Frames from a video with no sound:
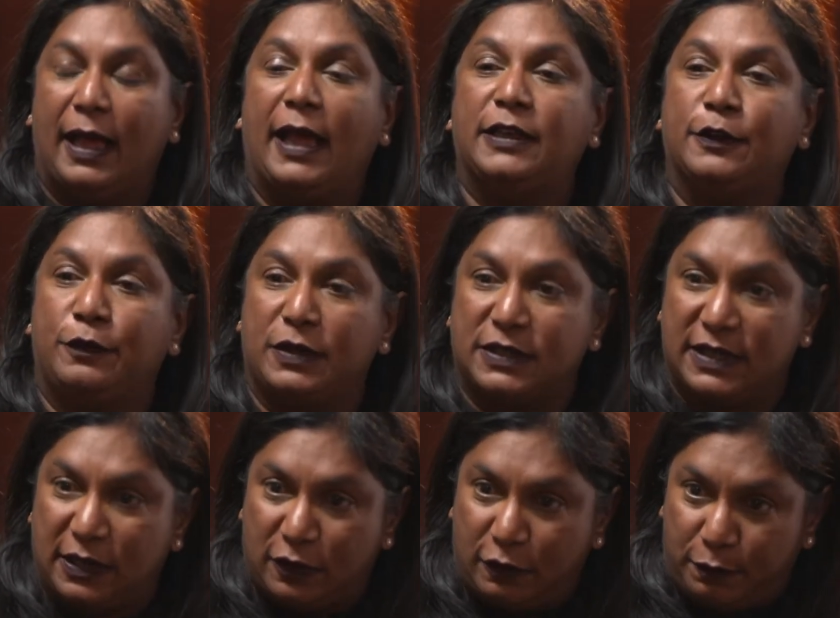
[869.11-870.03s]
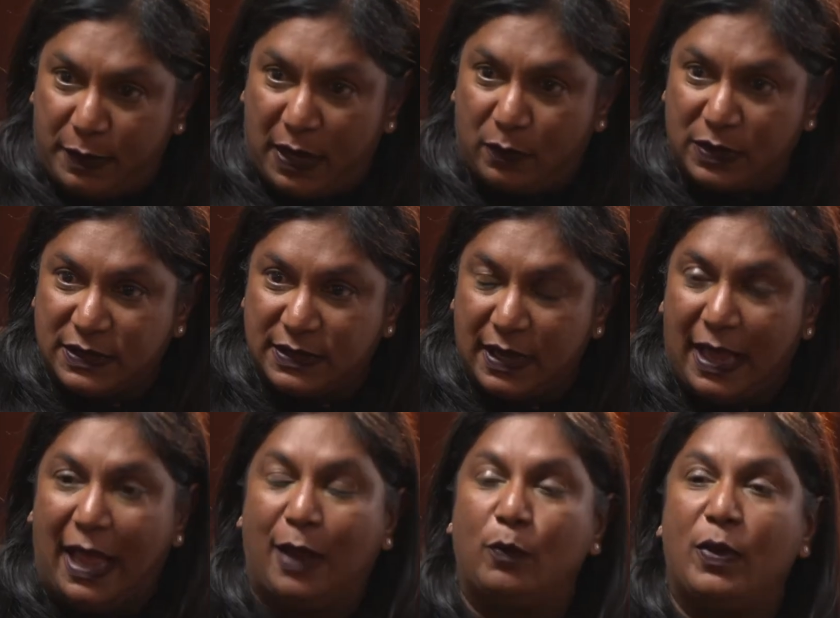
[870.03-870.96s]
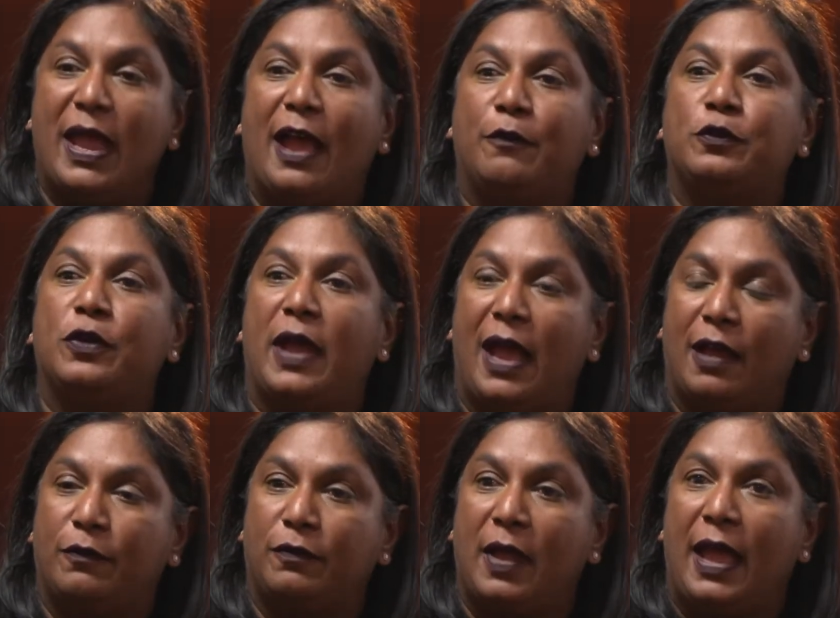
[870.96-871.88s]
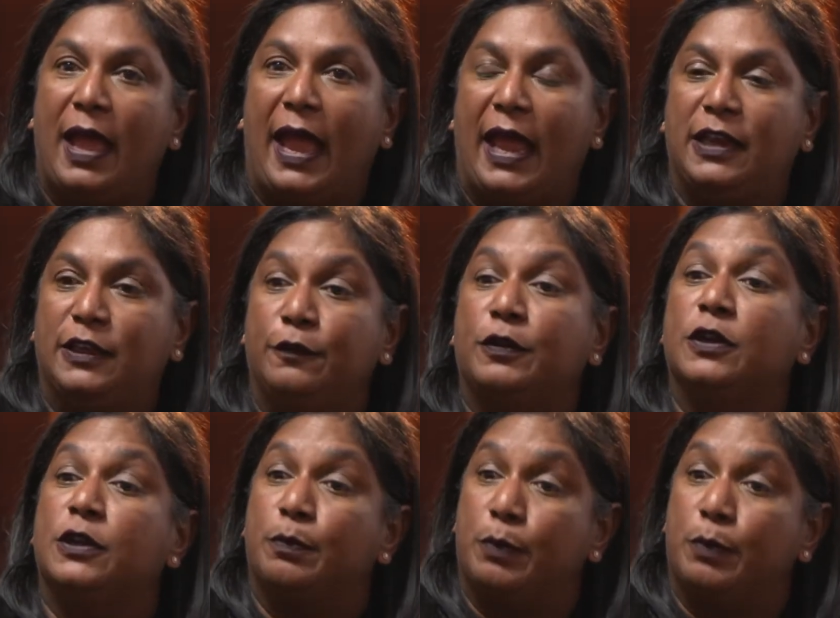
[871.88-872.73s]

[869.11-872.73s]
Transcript: a different set of powers, and we have to have a different